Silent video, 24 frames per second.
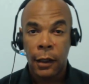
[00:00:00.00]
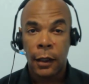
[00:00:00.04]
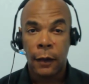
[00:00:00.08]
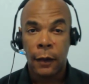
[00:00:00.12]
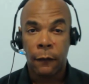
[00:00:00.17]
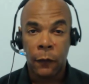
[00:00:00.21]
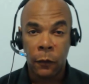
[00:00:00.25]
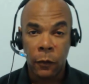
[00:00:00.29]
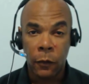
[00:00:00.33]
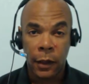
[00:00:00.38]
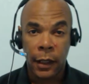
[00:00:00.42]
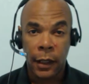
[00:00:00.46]

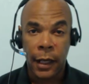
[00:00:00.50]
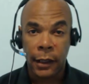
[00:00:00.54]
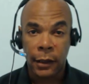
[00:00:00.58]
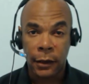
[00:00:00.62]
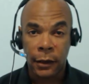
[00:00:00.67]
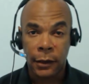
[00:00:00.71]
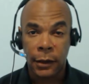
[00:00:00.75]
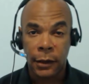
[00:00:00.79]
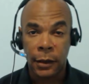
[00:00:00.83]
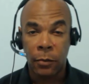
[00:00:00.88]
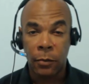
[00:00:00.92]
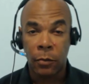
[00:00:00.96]
if you would like
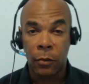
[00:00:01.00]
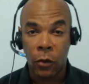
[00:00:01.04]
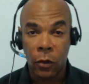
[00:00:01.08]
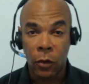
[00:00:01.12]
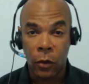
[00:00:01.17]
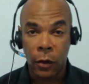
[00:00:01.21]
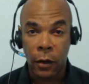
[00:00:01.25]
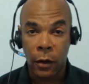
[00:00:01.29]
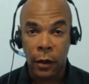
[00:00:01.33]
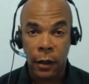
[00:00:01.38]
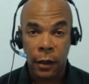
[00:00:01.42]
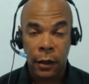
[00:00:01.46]
to see
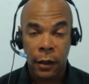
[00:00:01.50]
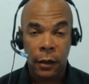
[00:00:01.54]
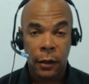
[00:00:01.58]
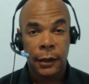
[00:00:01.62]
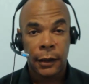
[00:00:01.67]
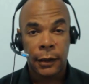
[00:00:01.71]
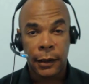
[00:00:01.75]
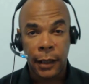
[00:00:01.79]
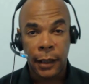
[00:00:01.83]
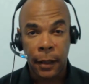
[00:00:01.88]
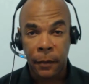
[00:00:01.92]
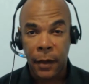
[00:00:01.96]
more
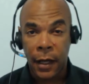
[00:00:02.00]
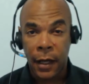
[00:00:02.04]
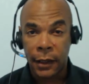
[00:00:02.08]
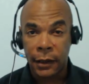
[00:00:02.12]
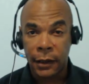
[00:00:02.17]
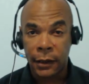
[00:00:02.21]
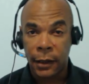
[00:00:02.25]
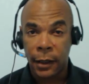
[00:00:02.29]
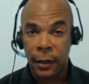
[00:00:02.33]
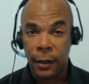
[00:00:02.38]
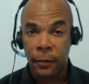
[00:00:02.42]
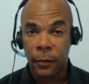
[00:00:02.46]

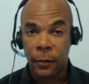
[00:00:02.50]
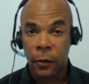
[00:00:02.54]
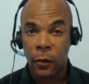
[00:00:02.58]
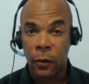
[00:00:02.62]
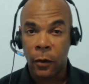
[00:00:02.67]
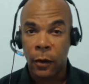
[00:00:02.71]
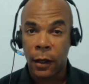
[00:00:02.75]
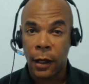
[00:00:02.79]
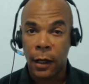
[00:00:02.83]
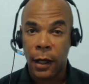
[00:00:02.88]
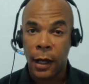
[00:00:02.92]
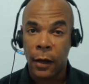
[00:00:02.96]
step-by-step
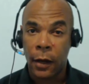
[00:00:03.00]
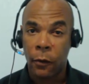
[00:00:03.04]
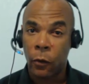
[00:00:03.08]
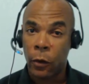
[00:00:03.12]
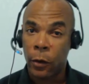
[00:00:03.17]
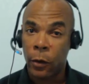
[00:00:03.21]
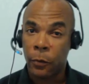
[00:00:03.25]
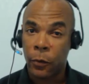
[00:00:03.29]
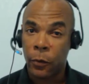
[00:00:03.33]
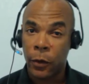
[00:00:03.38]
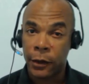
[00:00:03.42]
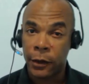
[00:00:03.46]
online
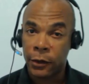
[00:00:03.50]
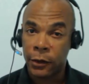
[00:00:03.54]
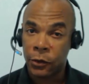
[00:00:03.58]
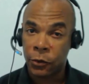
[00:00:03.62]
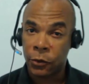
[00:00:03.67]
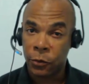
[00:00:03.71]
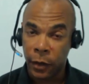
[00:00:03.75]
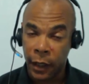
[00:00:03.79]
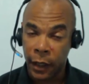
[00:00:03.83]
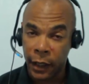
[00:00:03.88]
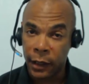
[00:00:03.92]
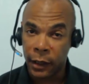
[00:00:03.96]

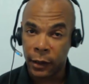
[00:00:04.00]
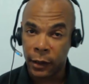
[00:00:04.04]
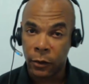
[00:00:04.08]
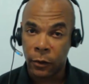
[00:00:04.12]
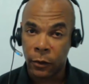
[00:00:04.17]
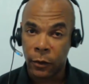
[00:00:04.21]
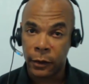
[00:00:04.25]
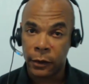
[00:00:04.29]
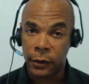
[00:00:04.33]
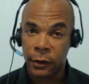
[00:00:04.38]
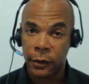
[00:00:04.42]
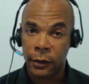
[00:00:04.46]
WordPress training
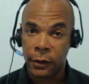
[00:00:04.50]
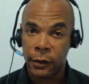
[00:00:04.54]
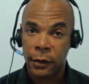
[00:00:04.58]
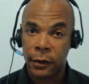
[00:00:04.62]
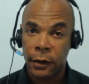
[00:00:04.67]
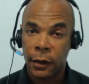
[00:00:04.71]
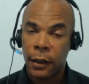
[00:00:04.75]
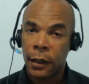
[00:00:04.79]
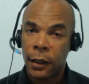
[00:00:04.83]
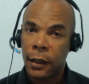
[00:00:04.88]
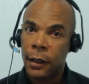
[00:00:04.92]
courses,